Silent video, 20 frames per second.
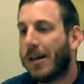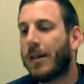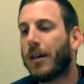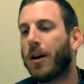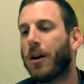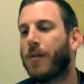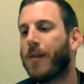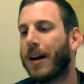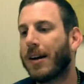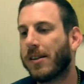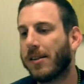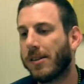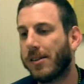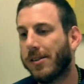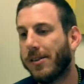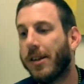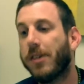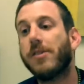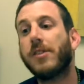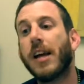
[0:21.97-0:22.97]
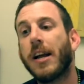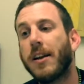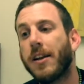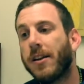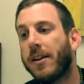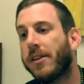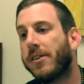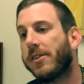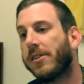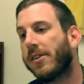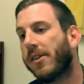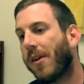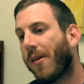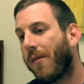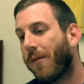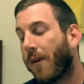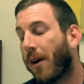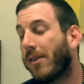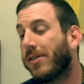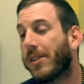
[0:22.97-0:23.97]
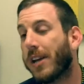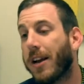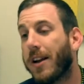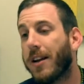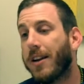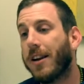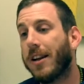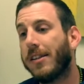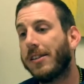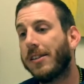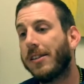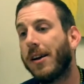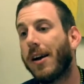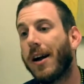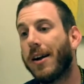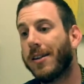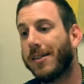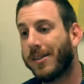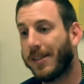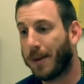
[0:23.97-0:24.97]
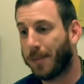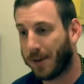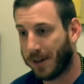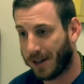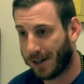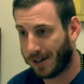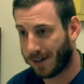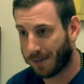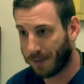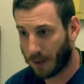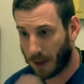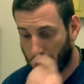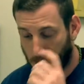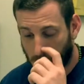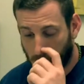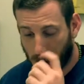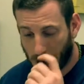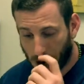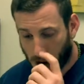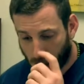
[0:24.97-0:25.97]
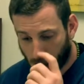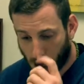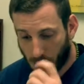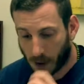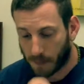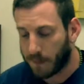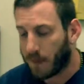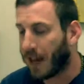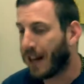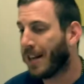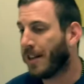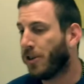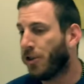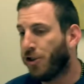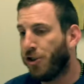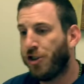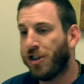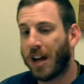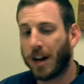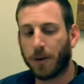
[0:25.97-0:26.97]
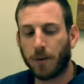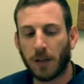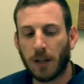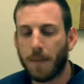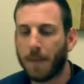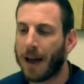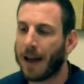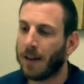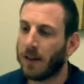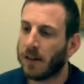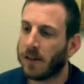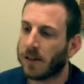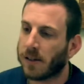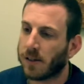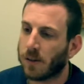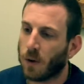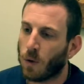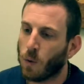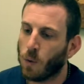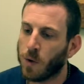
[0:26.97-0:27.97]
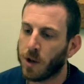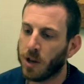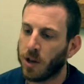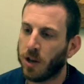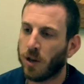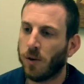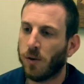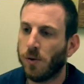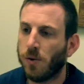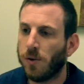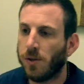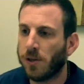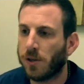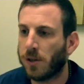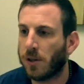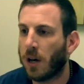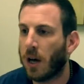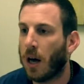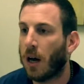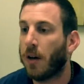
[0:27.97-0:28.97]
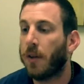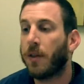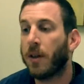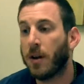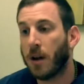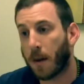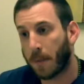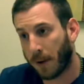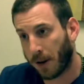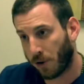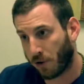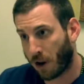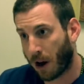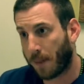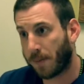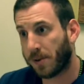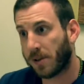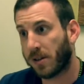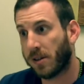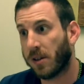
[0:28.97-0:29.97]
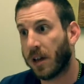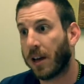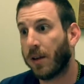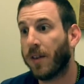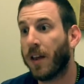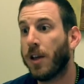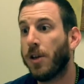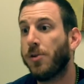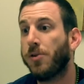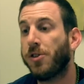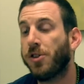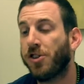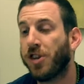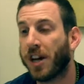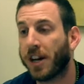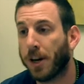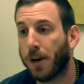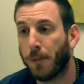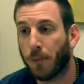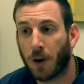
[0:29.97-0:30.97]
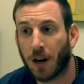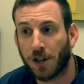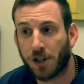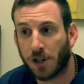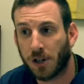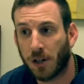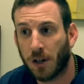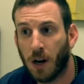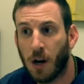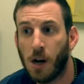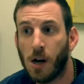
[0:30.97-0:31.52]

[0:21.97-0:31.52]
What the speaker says: corrects nearsightedness, farsightedness, and astigmatism. It is generally painless. We use the numbing drops like they use to check your pressure,